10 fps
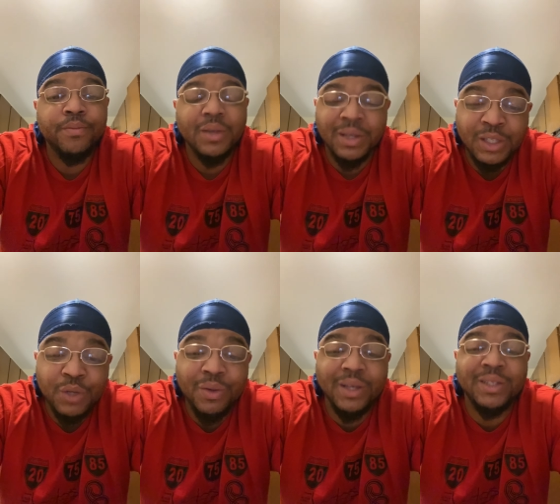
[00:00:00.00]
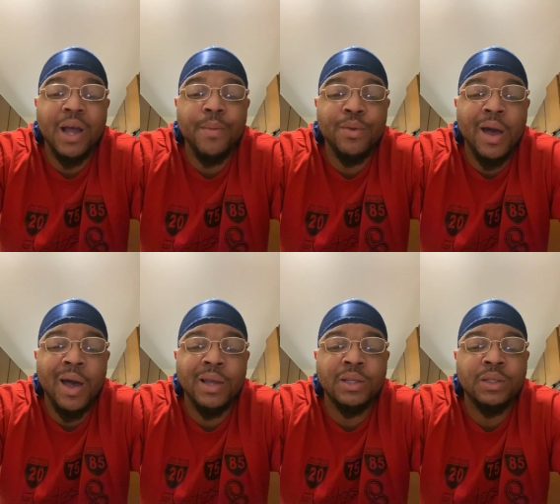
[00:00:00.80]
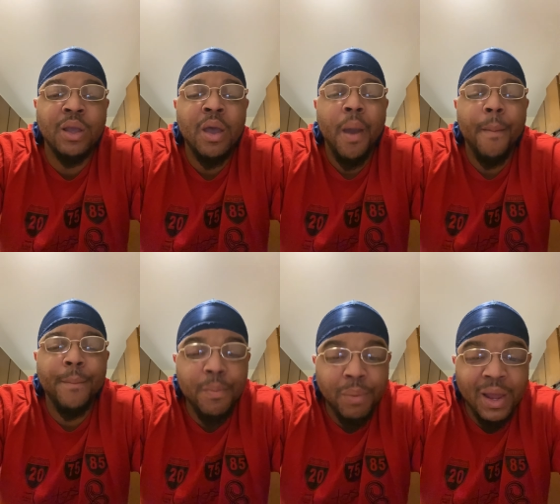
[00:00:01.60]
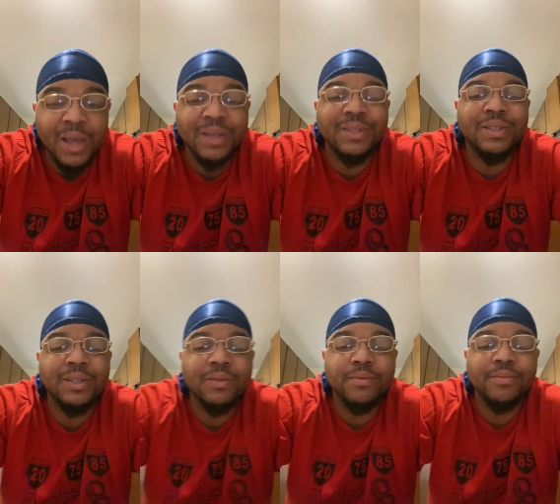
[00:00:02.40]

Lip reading: Until next time, you guys, be blessed.